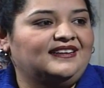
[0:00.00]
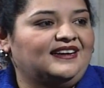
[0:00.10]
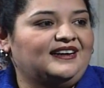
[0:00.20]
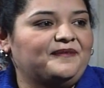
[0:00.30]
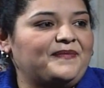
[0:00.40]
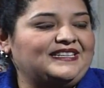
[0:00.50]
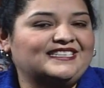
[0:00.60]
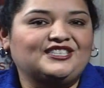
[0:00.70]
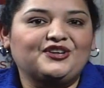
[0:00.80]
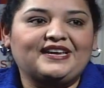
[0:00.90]
And
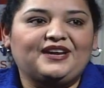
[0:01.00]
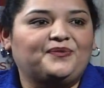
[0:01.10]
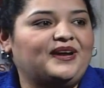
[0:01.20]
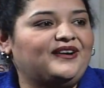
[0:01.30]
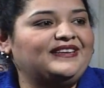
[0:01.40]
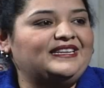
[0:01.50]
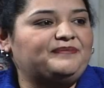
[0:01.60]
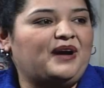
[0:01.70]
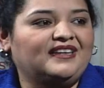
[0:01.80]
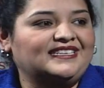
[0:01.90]
just looking around at
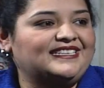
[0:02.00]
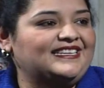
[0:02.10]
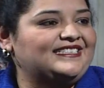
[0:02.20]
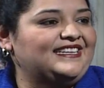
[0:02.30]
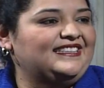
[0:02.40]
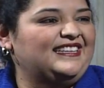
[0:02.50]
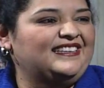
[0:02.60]
politics and the